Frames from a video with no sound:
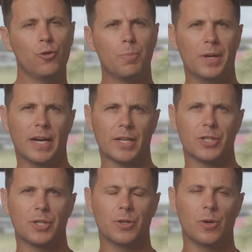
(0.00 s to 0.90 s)
food
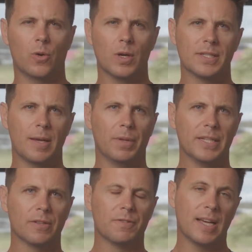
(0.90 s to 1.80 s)
production or
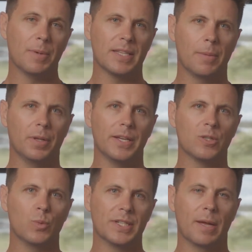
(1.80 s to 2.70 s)
assemblies of
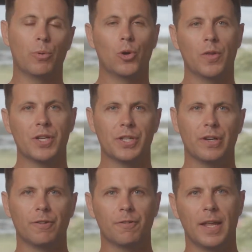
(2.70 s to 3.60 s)
sub-assemblies which get put on the
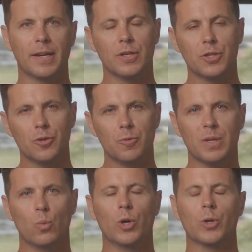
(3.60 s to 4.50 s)
shelf and then consumed
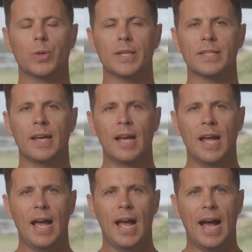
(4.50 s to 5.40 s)
in work orders,
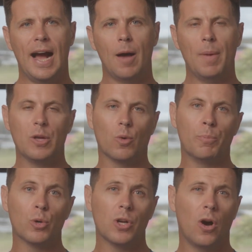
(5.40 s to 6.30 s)
um, and you
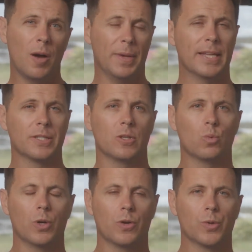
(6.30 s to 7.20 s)
want to book time against those
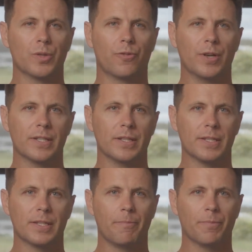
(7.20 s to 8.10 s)
work orders, for
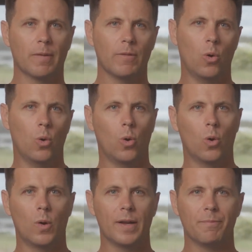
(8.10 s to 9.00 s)
instance.
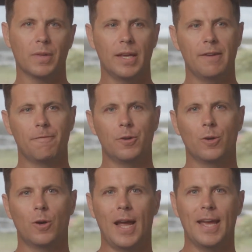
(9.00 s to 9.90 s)
Or if
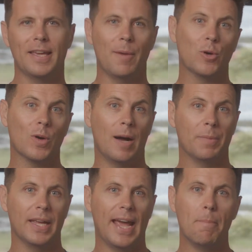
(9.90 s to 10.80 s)
you're a chemical
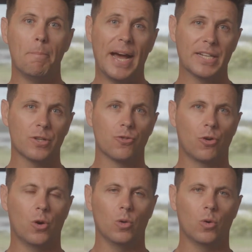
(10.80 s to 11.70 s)
company and batch
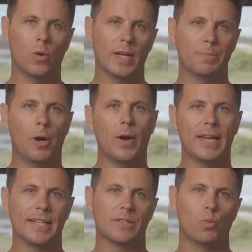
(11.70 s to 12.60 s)
control or expiry
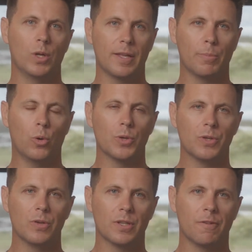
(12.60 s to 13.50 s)
dates really important
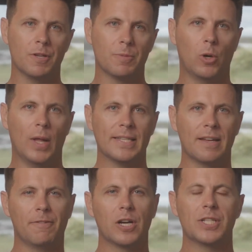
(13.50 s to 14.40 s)
to you, so Fishbowl has
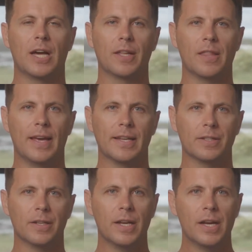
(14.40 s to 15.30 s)
that functionality in there
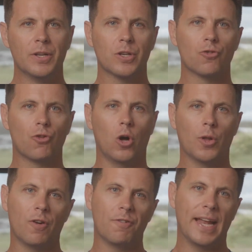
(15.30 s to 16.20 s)
to, to control
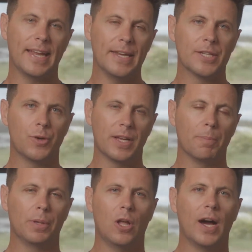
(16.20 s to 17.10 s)
and offer that industry
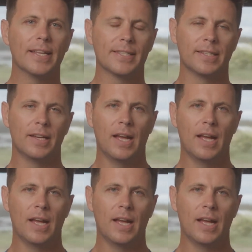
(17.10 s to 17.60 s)
compliance.